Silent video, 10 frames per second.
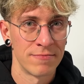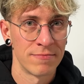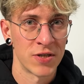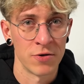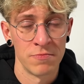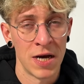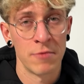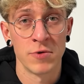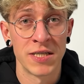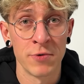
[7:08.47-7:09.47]
So yeah,
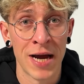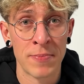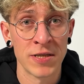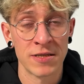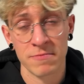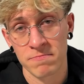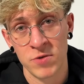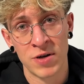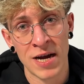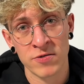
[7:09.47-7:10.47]
we'll see what happens.
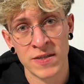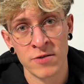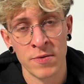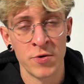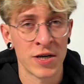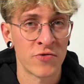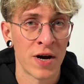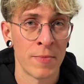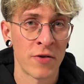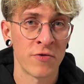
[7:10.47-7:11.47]
You can consider him, you can try
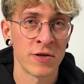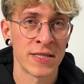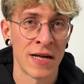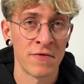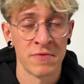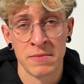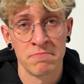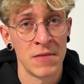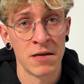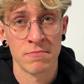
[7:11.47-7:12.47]
him out for yourself, and
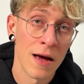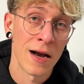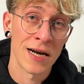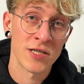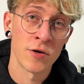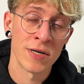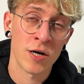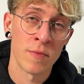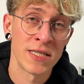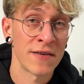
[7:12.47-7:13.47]
yeah. Let us know in
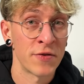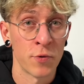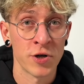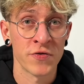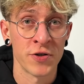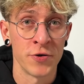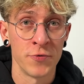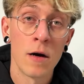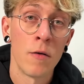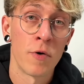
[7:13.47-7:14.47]
the comments if it works for
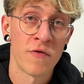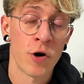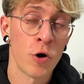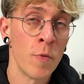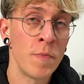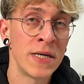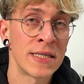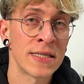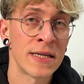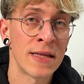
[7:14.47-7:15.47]
you. One of our combo
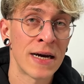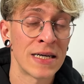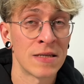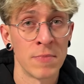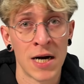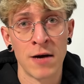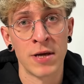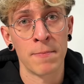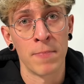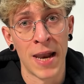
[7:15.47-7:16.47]
pieces in the deck is
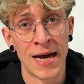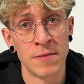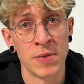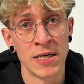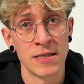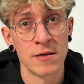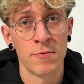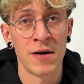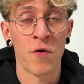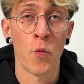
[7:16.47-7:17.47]
Marauding Blight Priest.
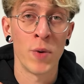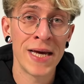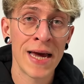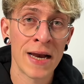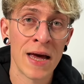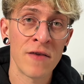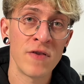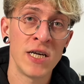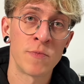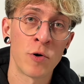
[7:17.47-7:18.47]
Whenever we gain life,
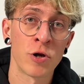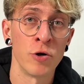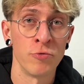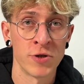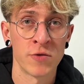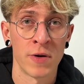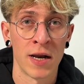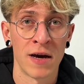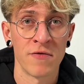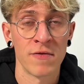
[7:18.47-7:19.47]
each opponent loses 1
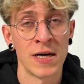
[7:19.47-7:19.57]
life.